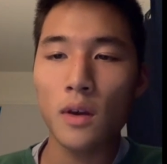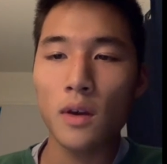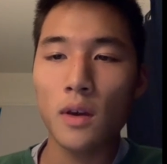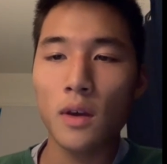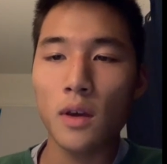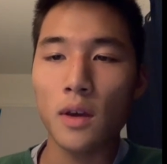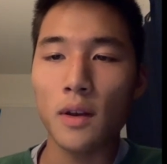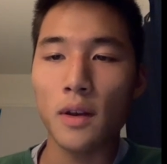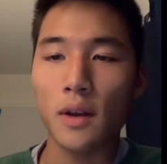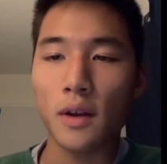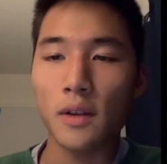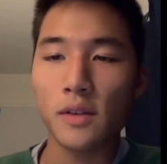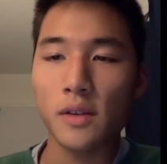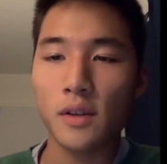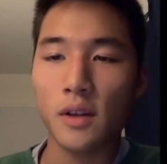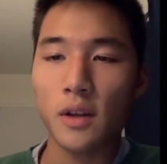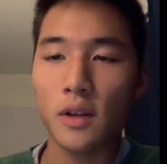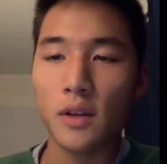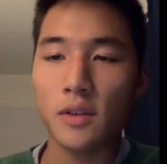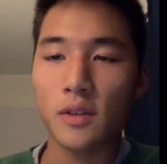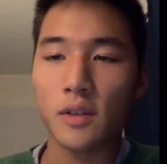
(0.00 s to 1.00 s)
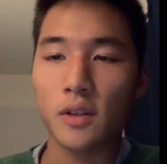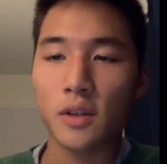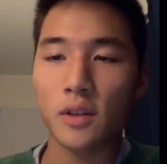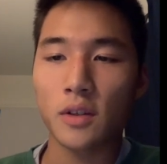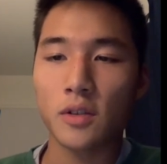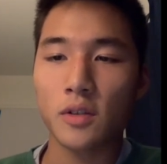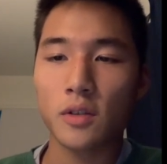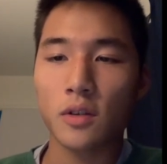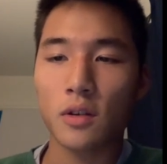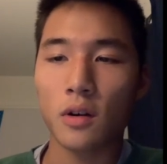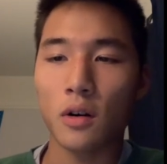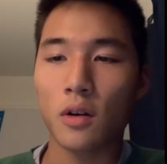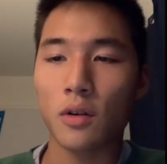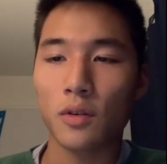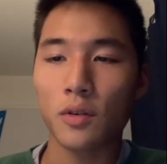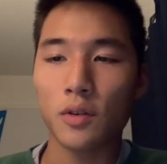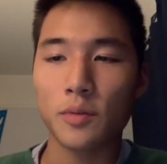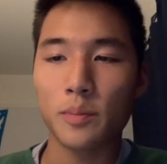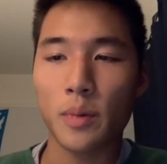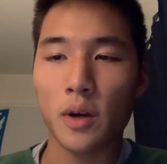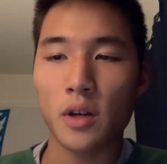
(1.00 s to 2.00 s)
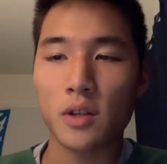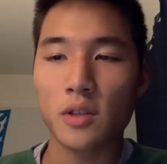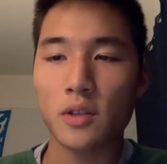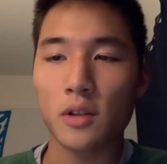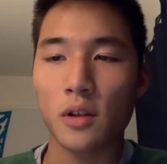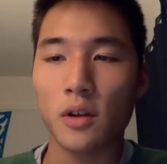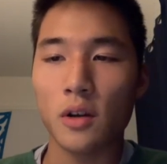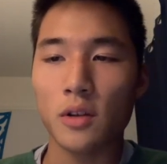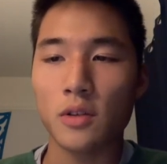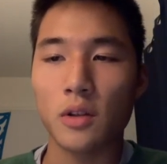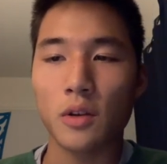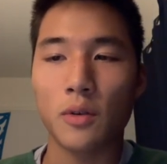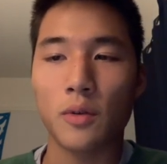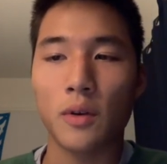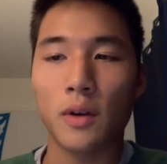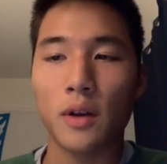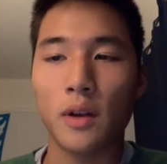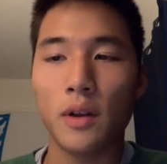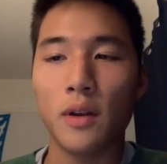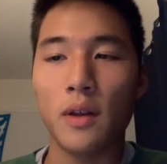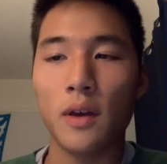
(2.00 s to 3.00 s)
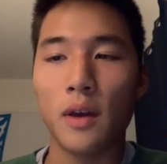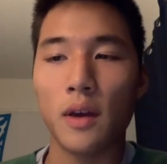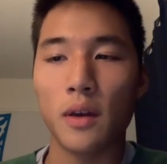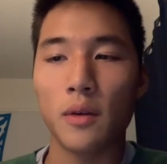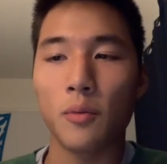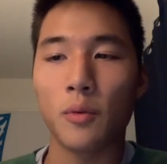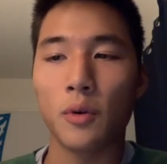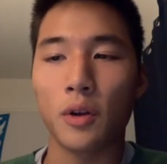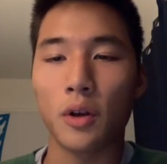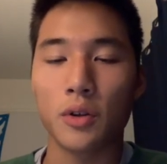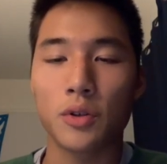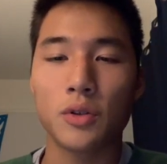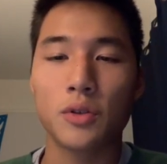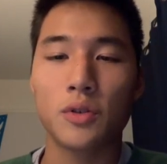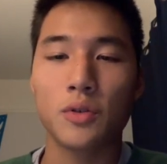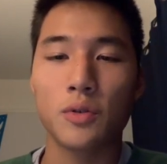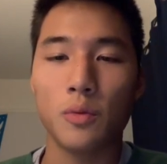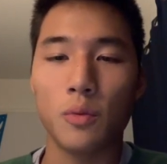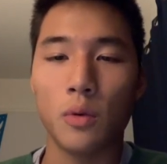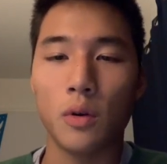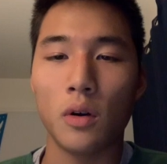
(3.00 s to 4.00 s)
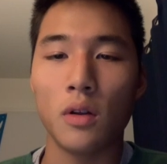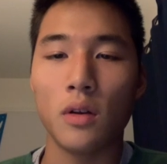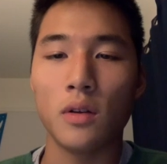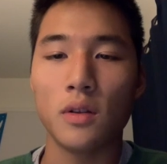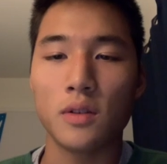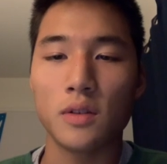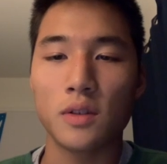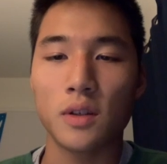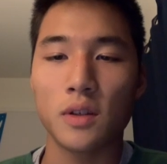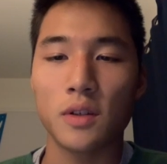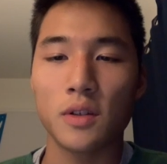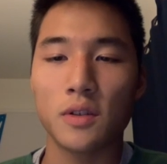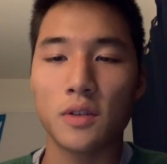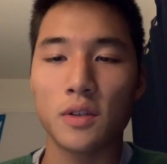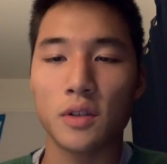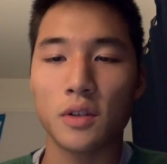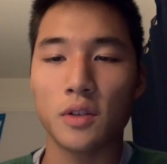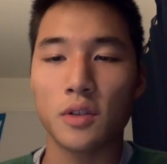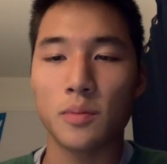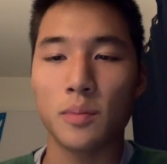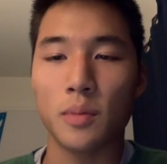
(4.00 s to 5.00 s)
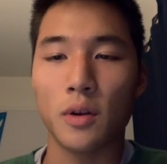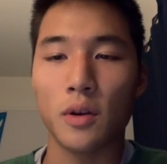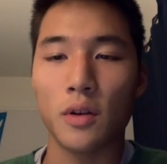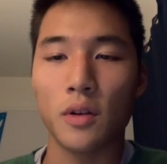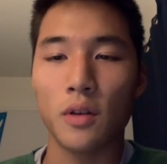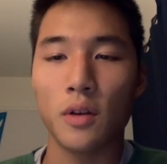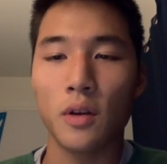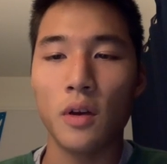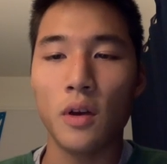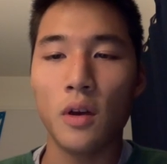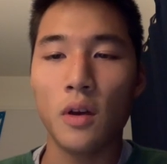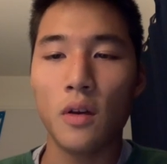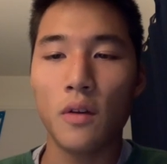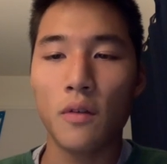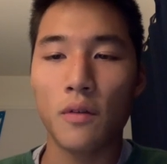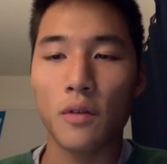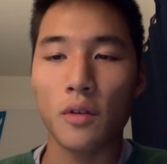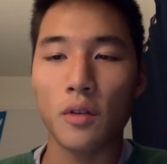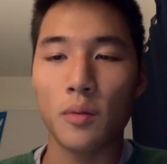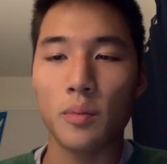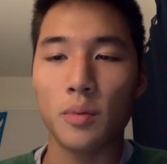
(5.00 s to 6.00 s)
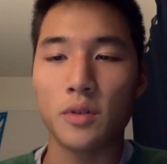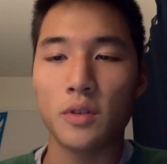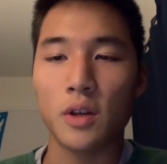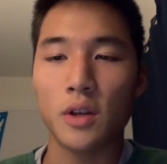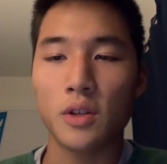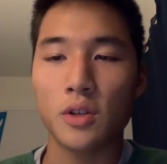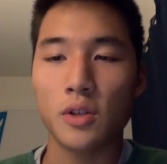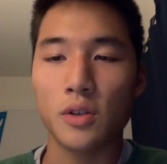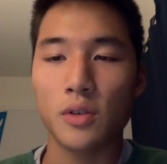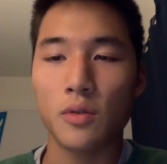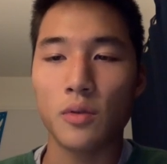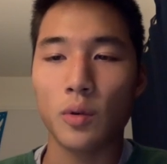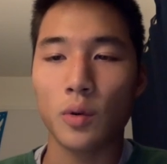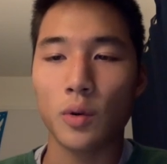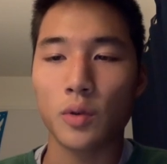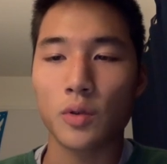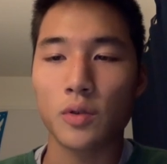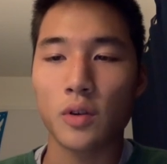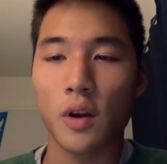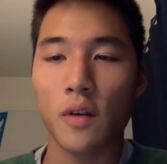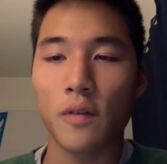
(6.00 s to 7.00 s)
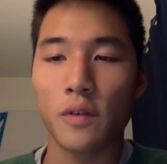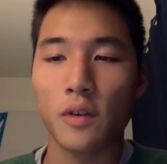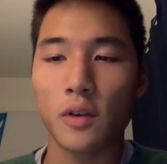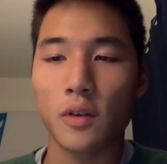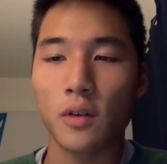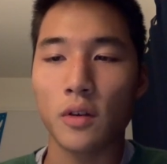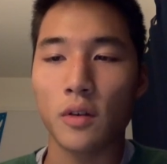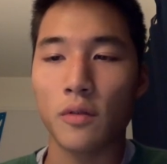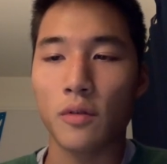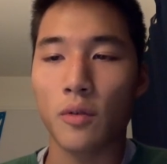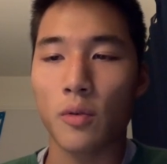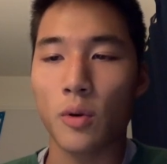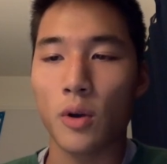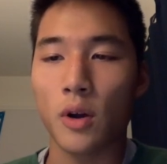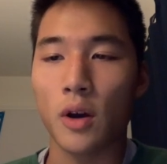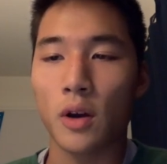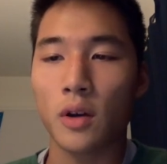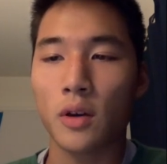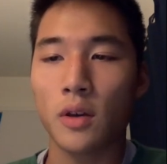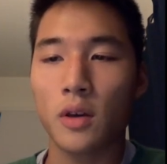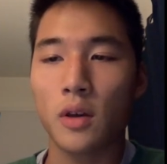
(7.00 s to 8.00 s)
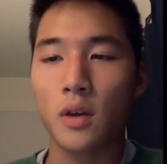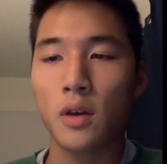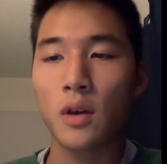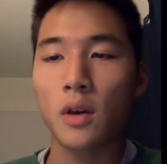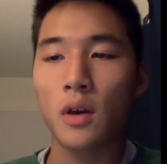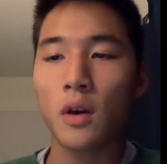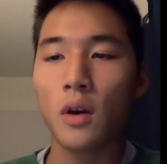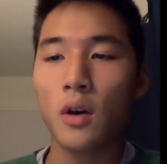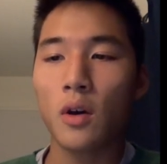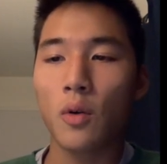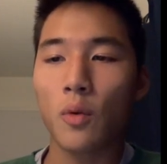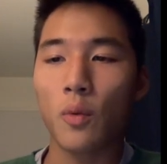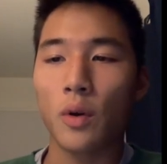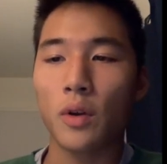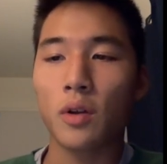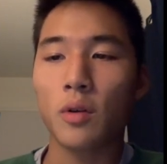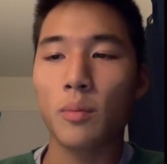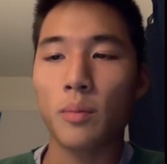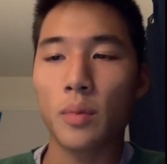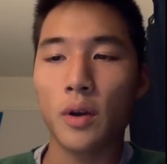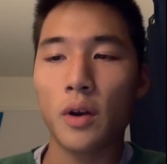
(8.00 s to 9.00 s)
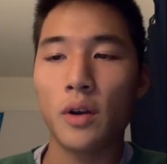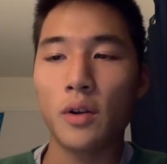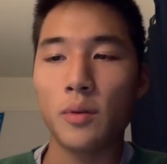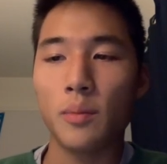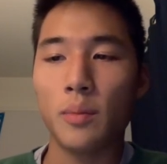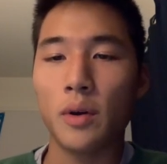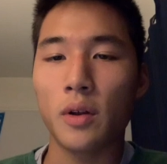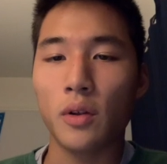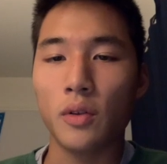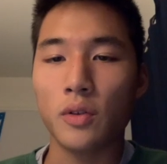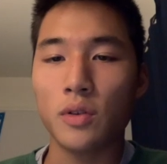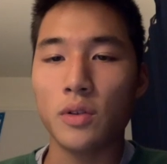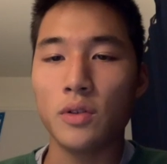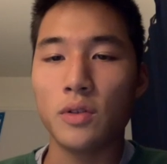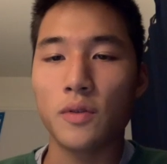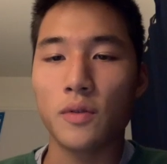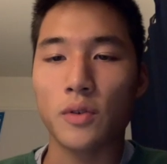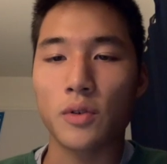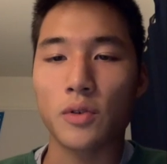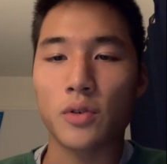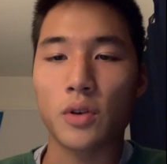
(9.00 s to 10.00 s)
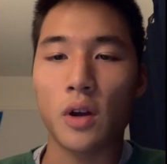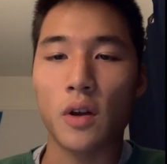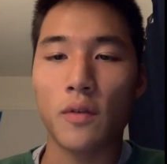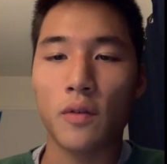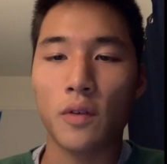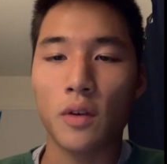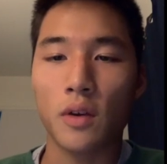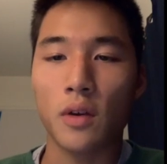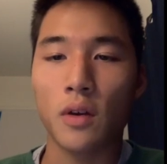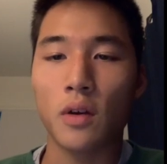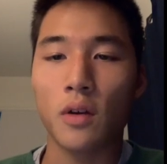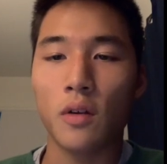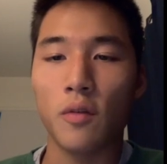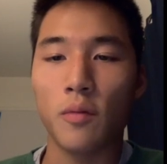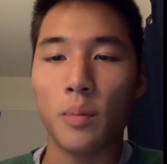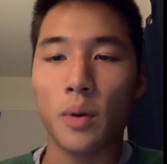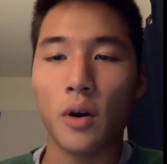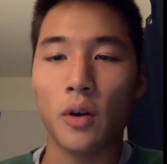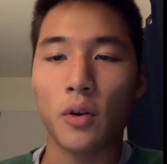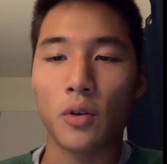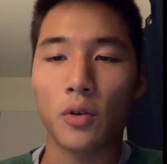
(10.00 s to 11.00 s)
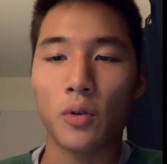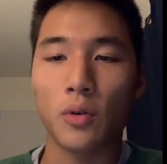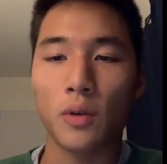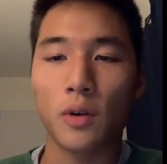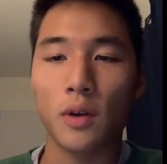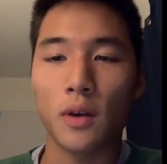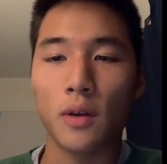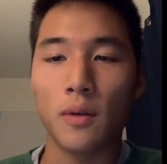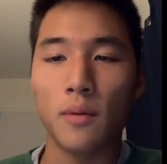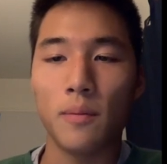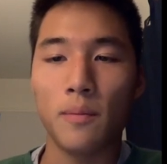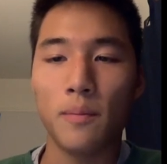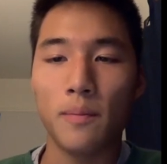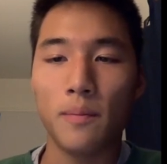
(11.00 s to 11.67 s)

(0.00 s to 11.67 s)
In 1986, Congress passed laws that created a 100-to-1 sentencing disparity for the possession or trafficking of crack when compared to penalties for trafficking of powder cocaine.